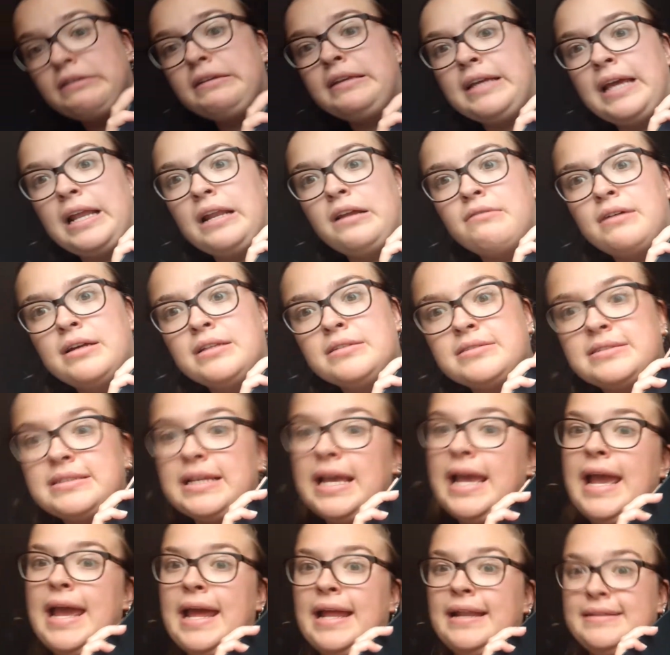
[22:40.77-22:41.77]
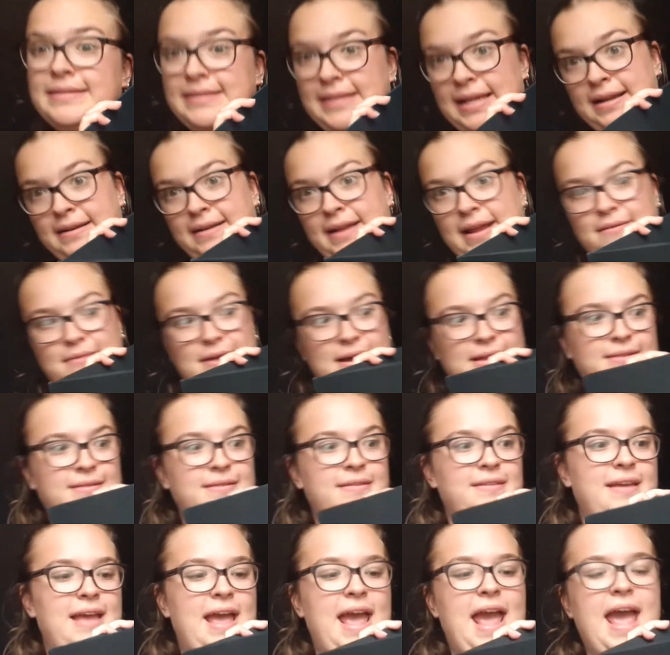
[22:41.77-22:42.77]
yellow ones, and there they
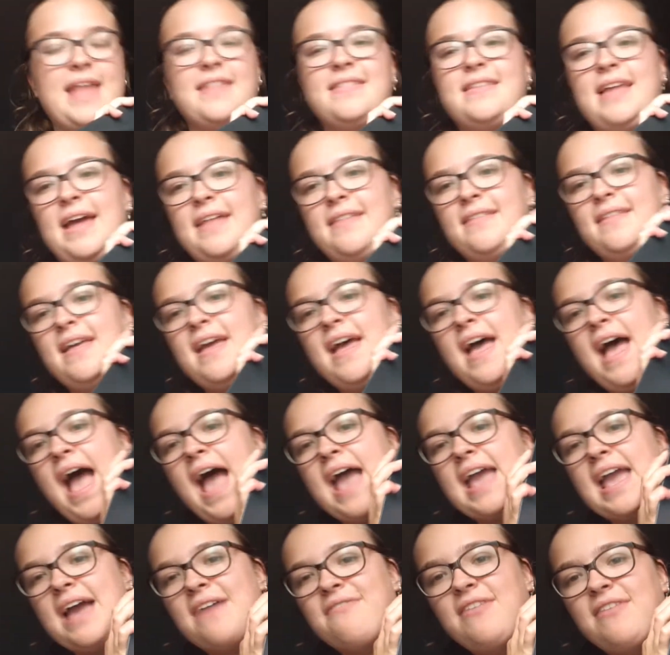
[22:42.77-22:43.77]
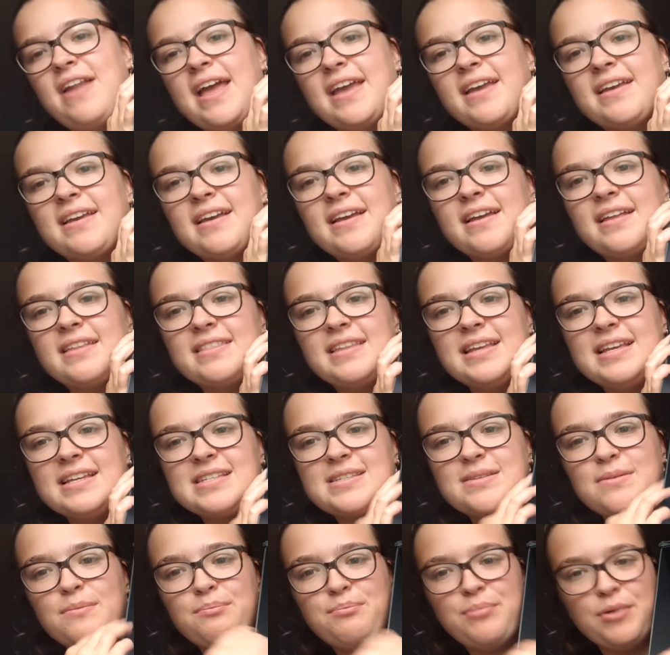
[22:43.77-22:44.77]
went. And then I have like
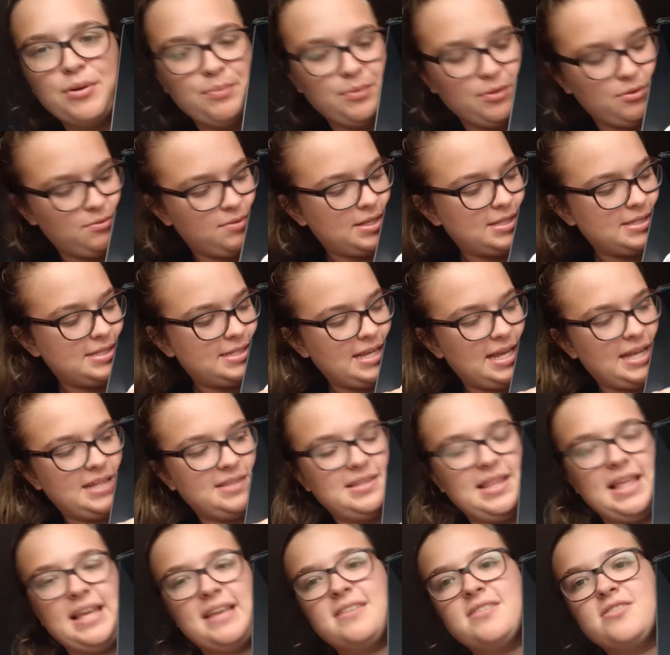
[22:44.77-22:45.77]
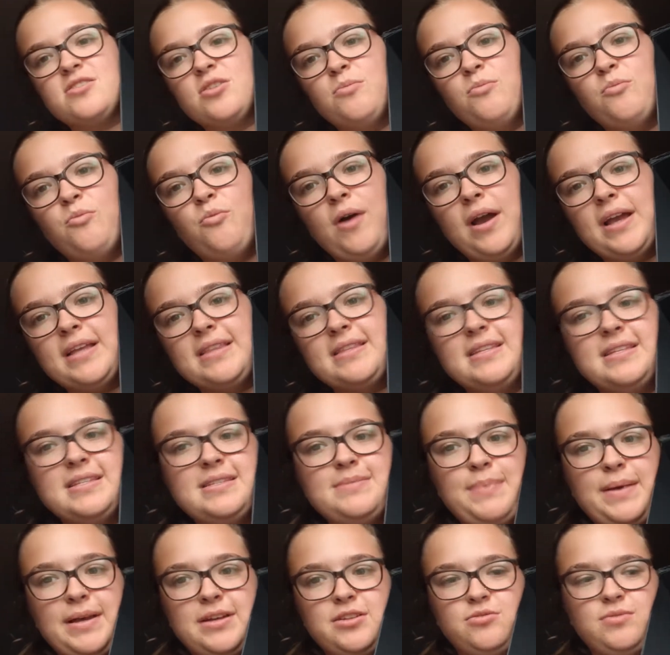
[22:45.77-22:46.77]
these purple ones and like some white
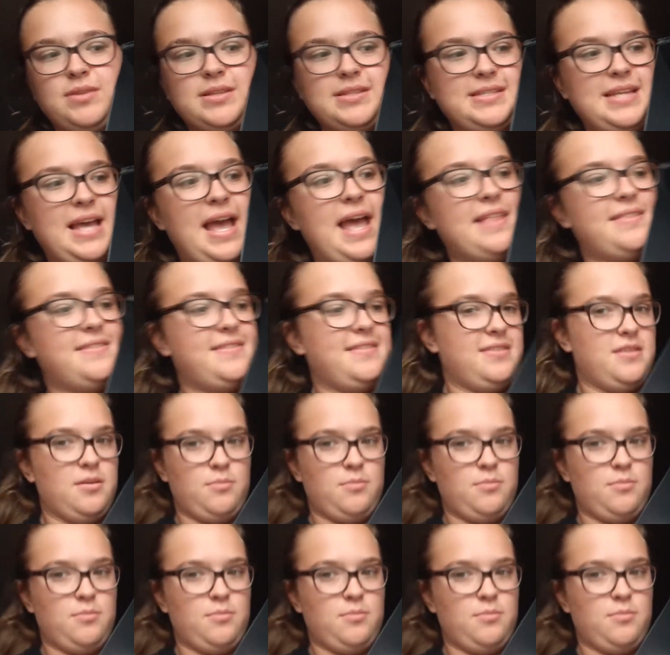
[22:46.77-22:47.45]
speckled ones at the